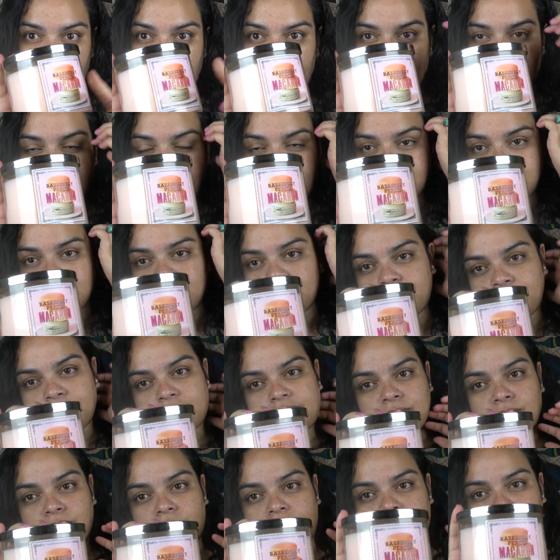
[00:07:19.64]
I had to pick
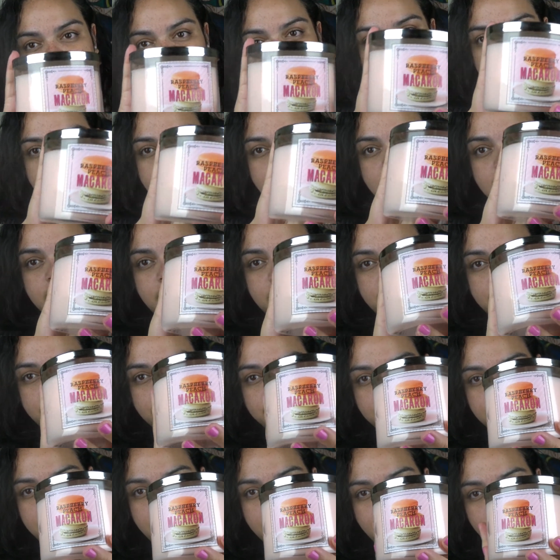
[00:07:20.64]
one of these up,
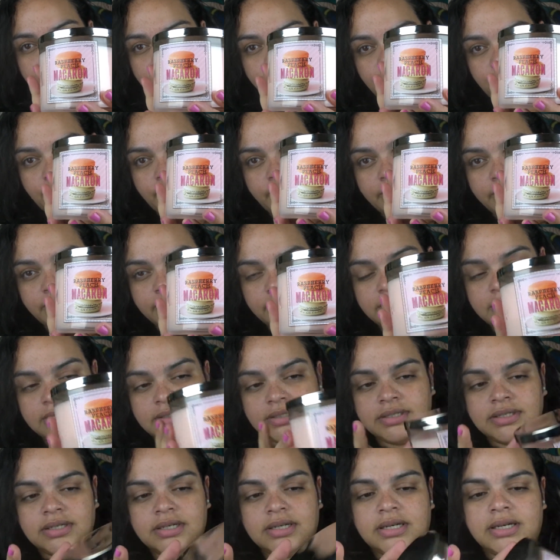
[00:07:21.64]
another one.
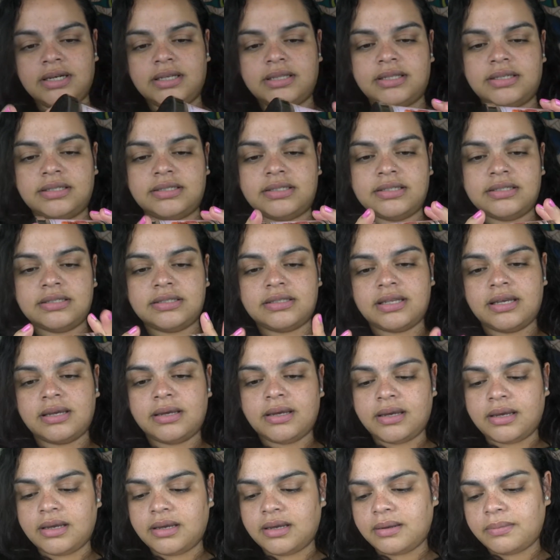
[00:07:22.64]
This is
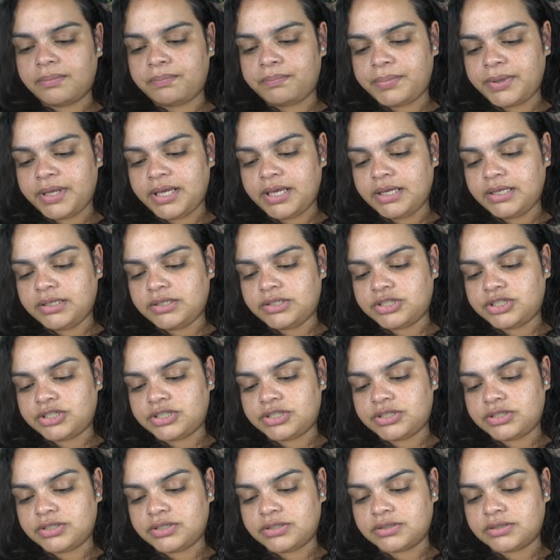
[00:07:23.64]
the
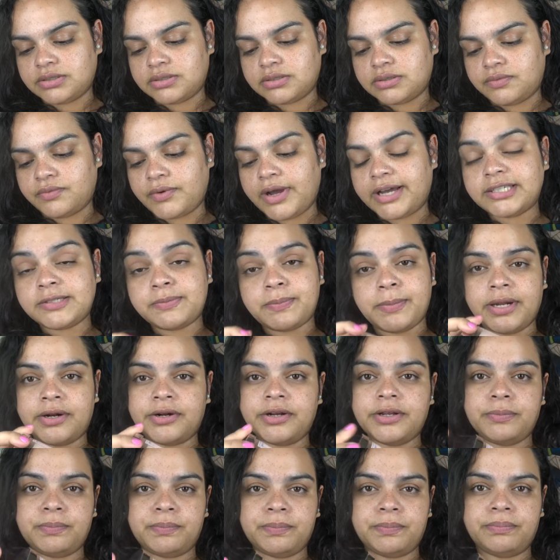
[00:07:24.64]
peach
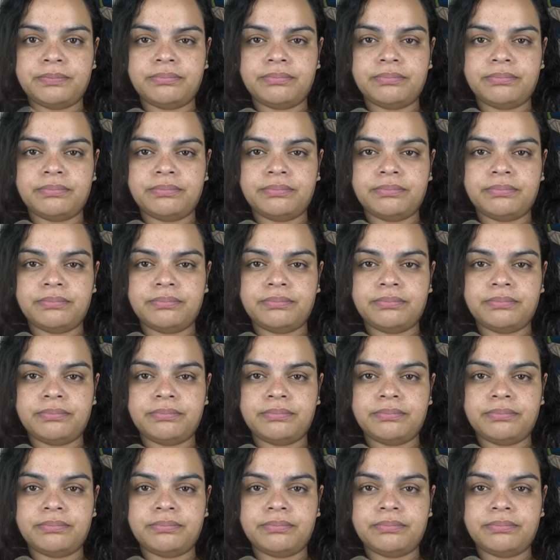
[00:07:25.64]
raspberry